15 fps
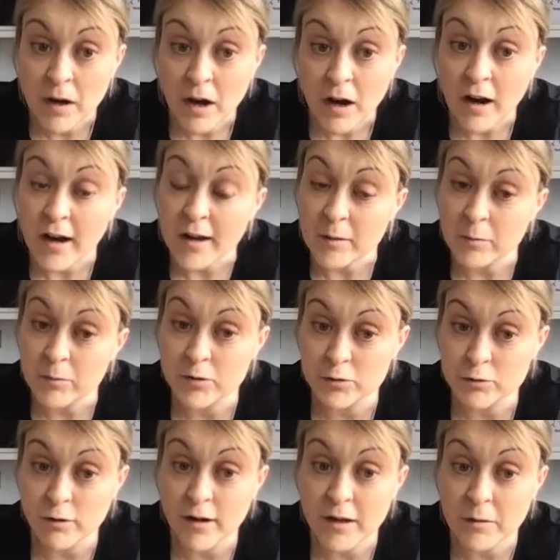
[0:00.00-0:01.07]
I would
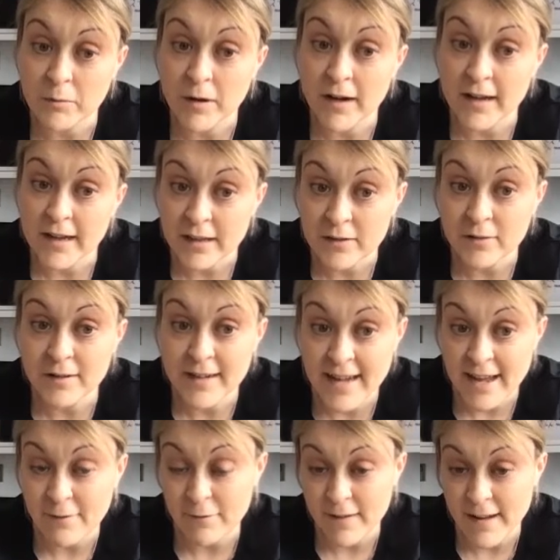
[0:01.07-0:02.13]
try working your
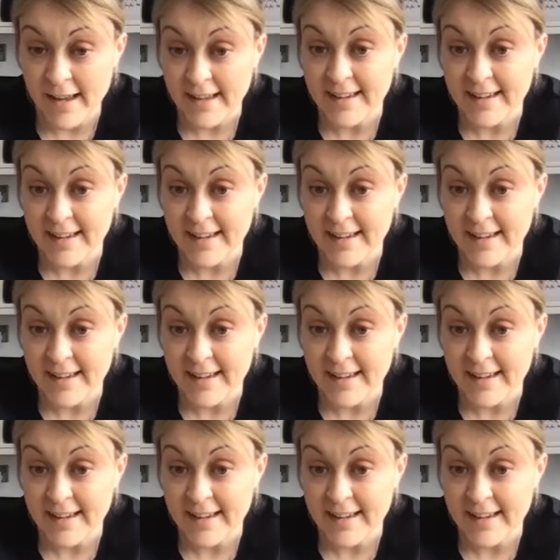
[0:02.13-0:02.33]
left leg